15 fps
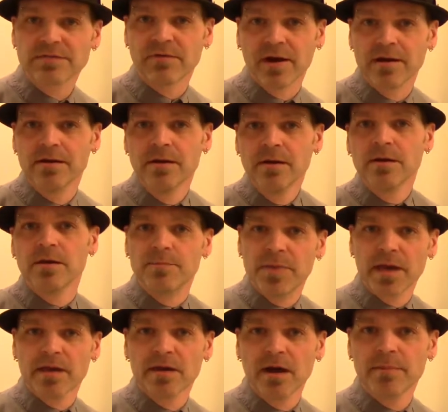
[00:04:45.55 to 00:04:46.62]
right? You
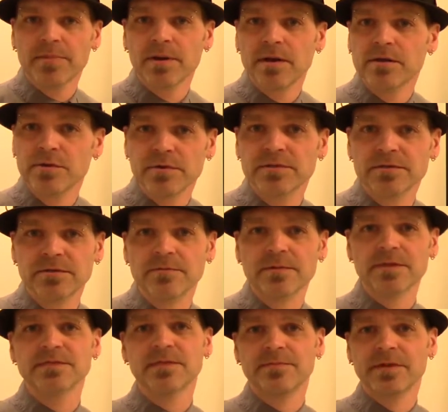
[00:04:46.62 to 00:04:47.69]
pick it up, you assume
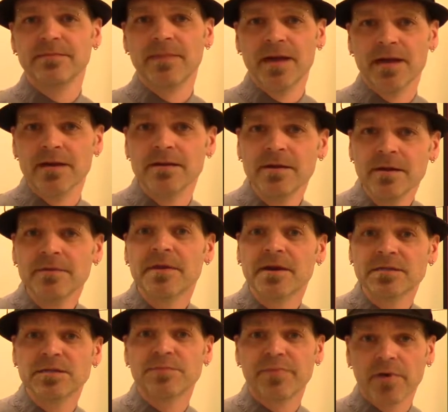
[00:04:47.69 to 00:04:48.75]
that somebody made it, that
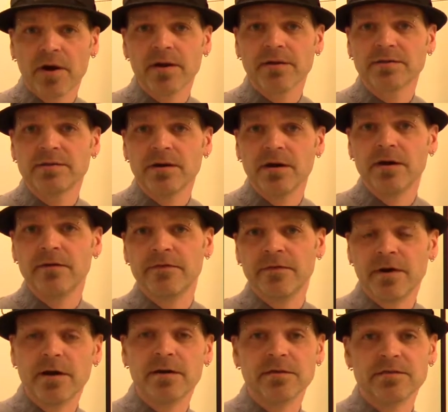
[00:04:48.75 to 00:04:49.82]
it's the product
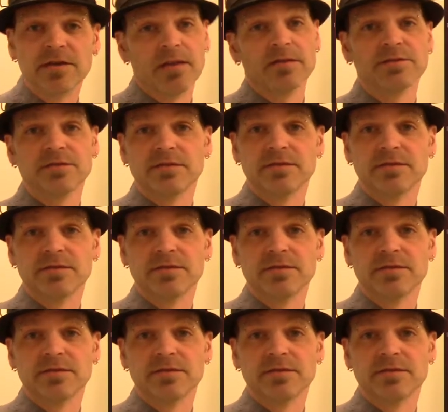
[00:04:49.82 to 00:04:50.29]
of intelligent